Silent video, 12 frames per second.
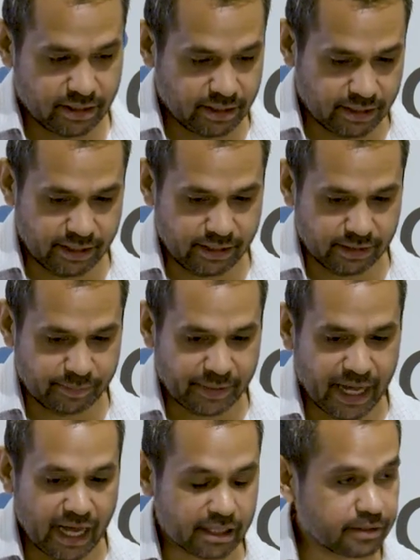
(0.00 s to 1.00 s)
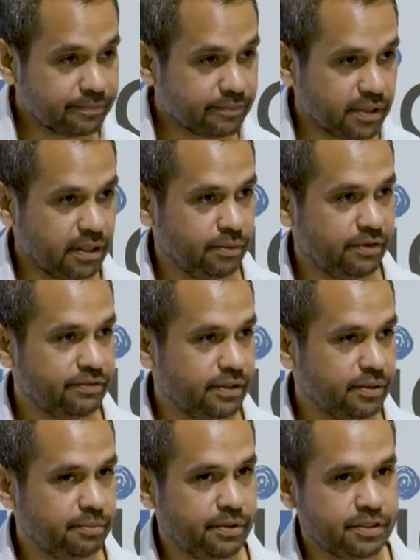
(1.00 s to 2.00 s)
leading the pack uh, with
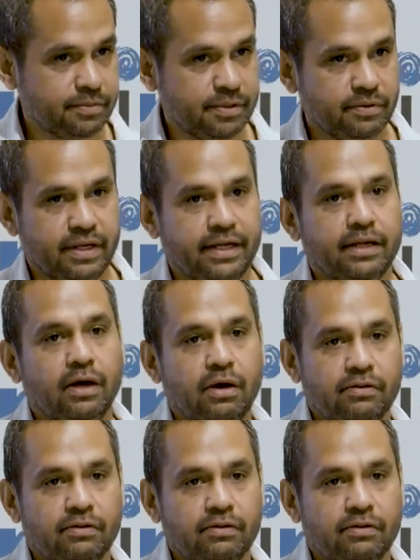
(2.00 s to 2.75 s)
an imprisonment rate